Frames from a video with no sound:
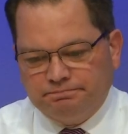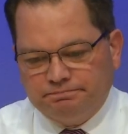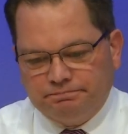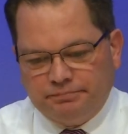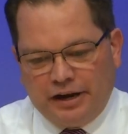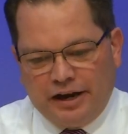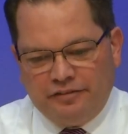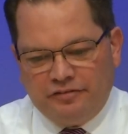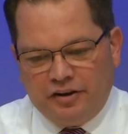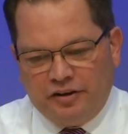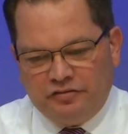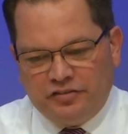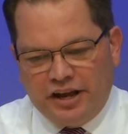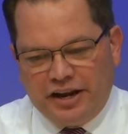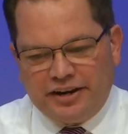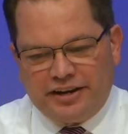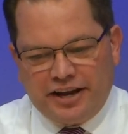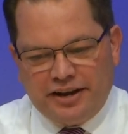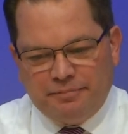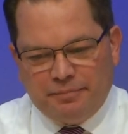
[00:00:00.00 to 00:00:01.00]
I've
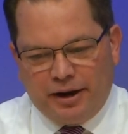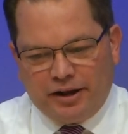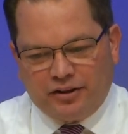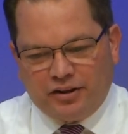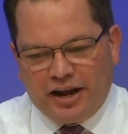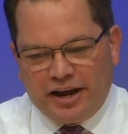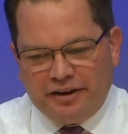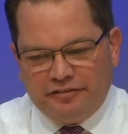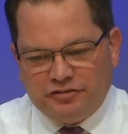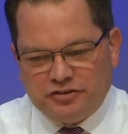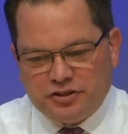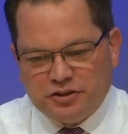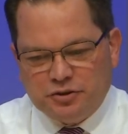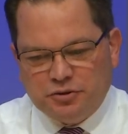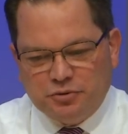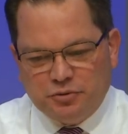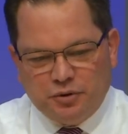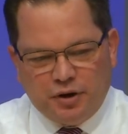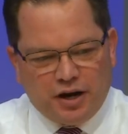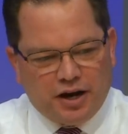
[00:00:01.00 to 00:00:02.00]
dedicated my life
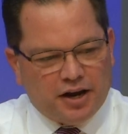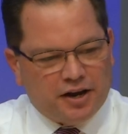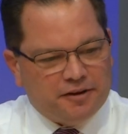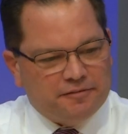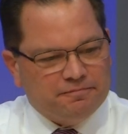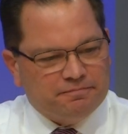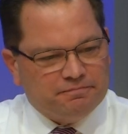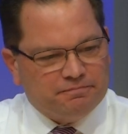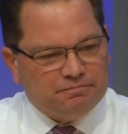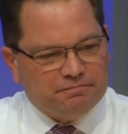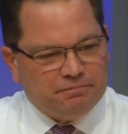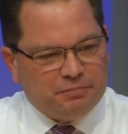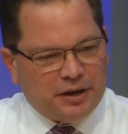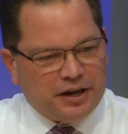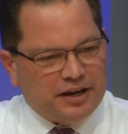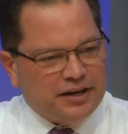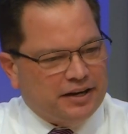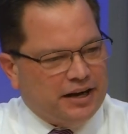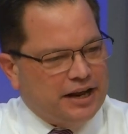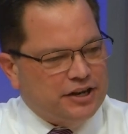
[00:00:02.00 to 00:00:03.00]
to
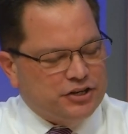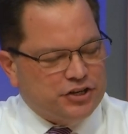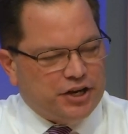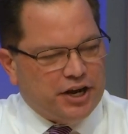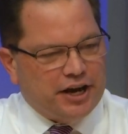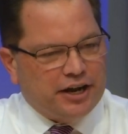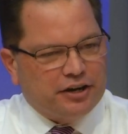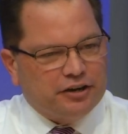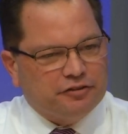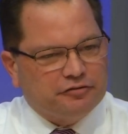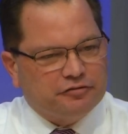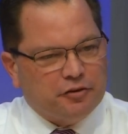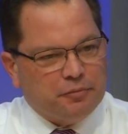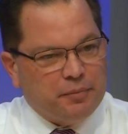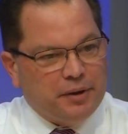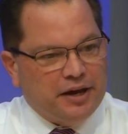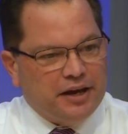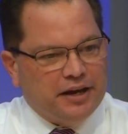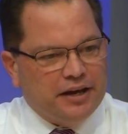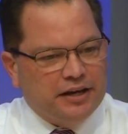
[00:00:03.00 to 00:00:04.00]
being an educator. For
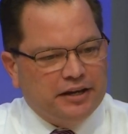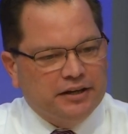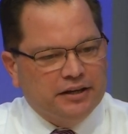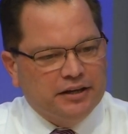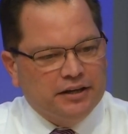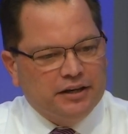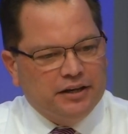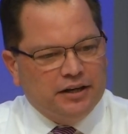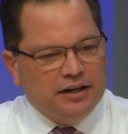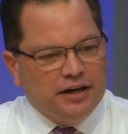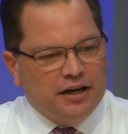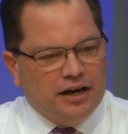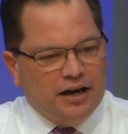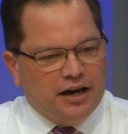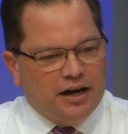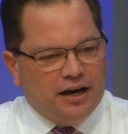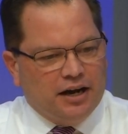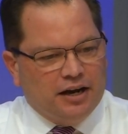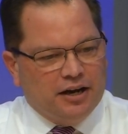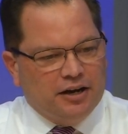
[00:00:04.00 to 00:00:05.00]
me,
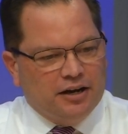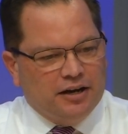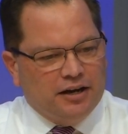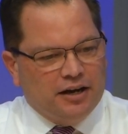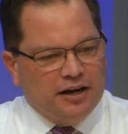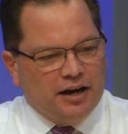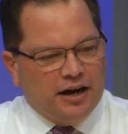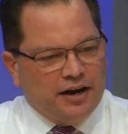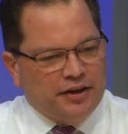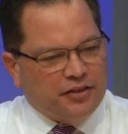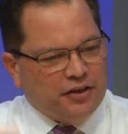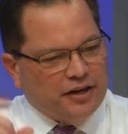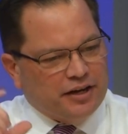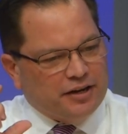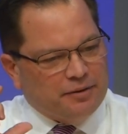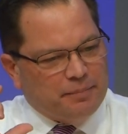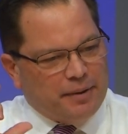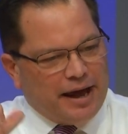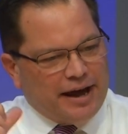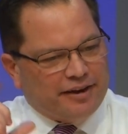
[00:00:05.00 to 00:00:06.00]
I think in
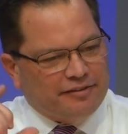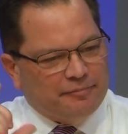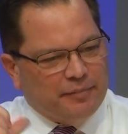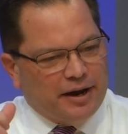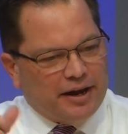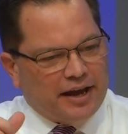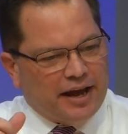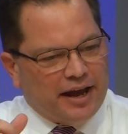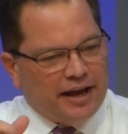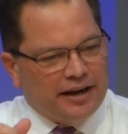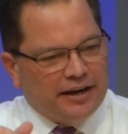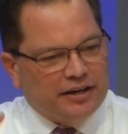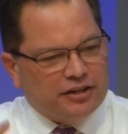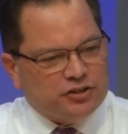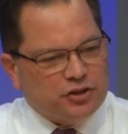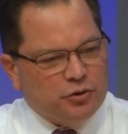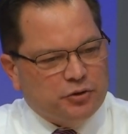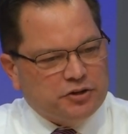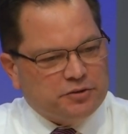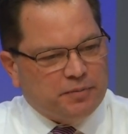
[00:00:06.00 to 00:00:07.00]
the back of my head, it's
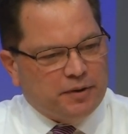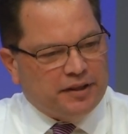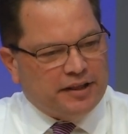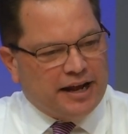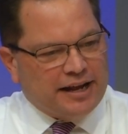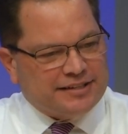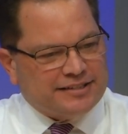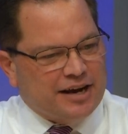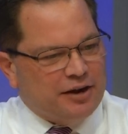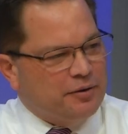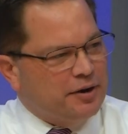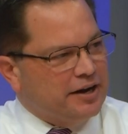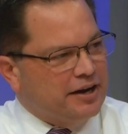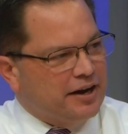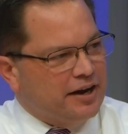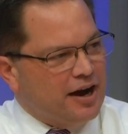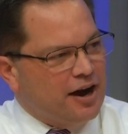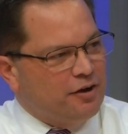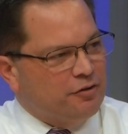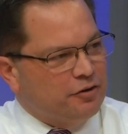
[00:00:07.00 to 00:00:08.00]
always been that's how I
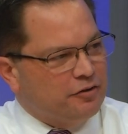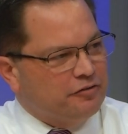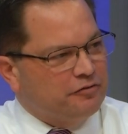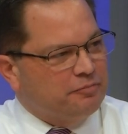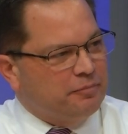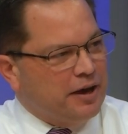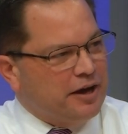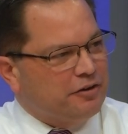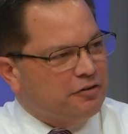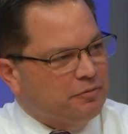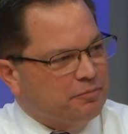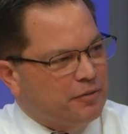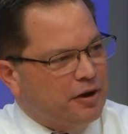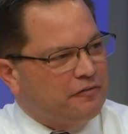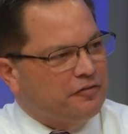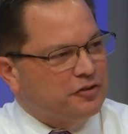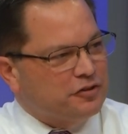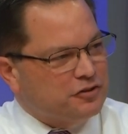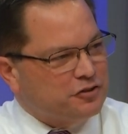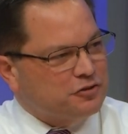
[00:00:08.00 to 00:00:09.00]
got out of Baker and
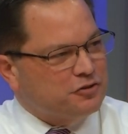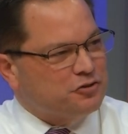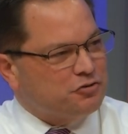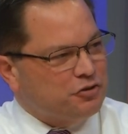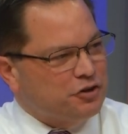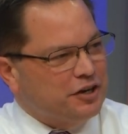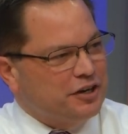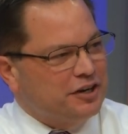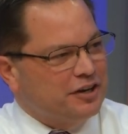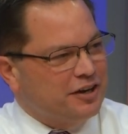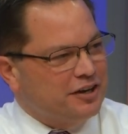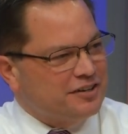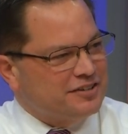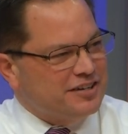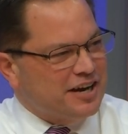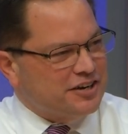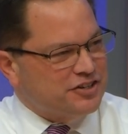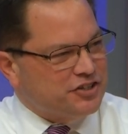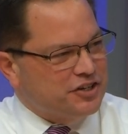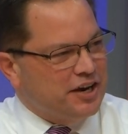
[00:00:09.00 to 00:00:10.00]
Buffington Street at
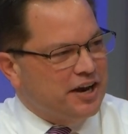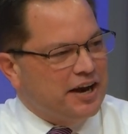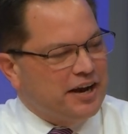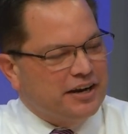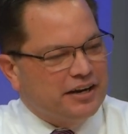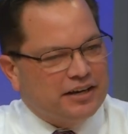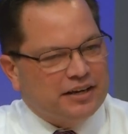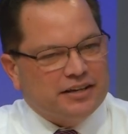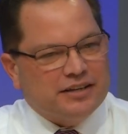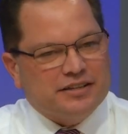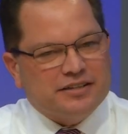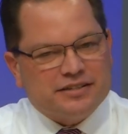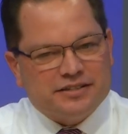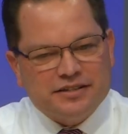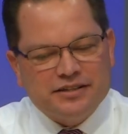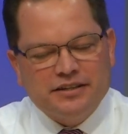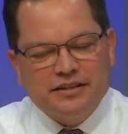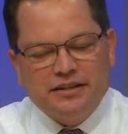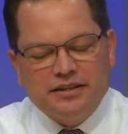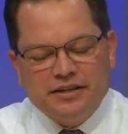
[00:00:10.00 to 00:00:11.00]
Section 8, is
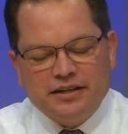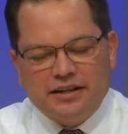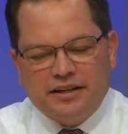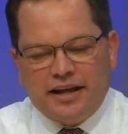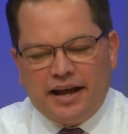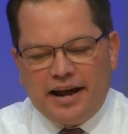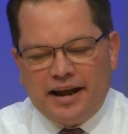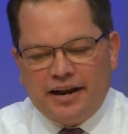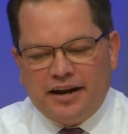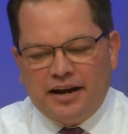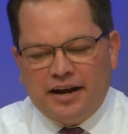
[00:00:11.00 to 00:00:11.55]
that